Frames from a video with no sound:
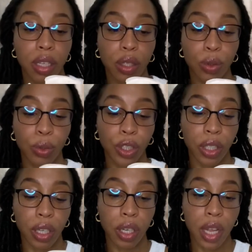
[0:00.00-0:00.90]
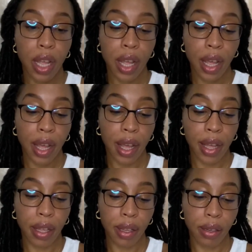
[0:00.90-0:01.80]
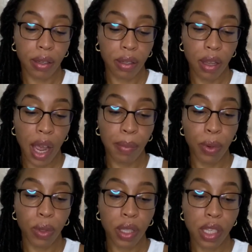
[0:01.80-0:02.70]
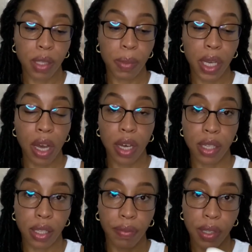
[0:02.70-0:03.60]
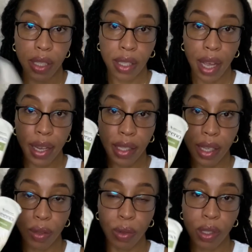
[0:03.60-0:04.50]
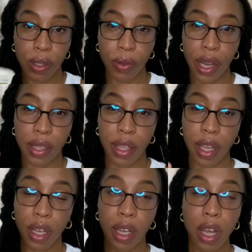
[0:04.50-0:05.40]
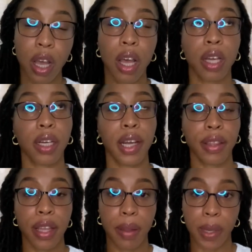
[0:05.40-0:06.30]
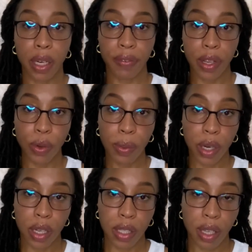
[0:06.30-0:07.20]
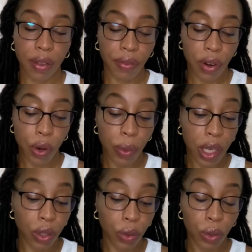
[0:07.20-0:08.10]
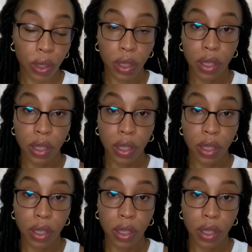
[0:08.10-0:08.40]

lotion and i bought this because of the size and also i think not i think but Aveeno products are very well known